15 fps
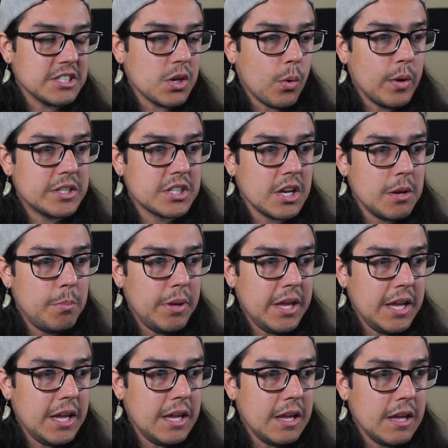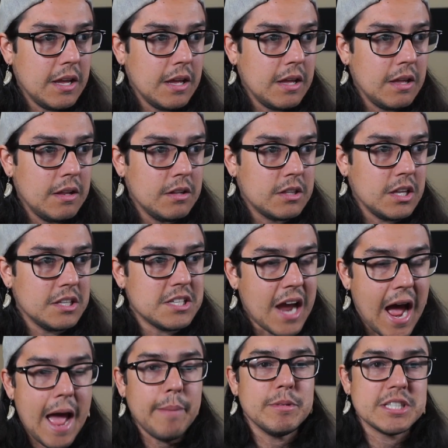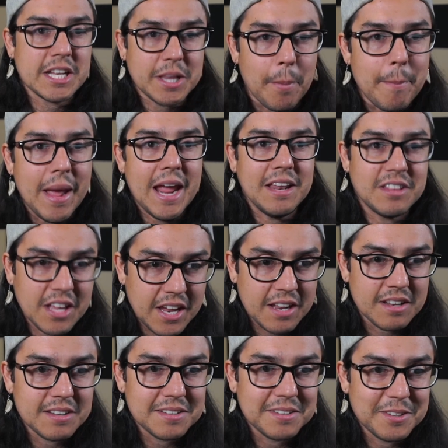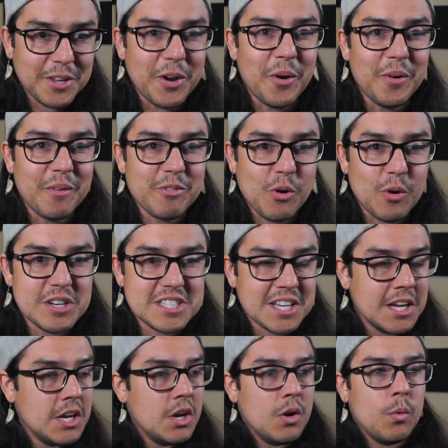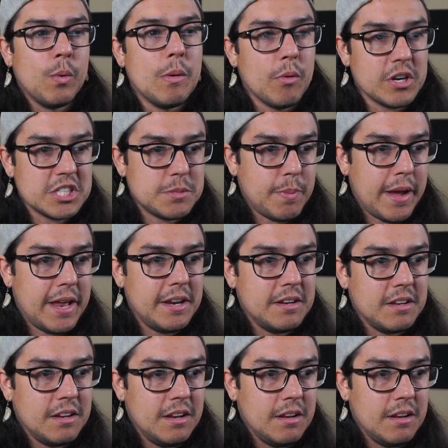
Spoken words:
So it's going to be, the time is like the main thing, of course, we want to spend,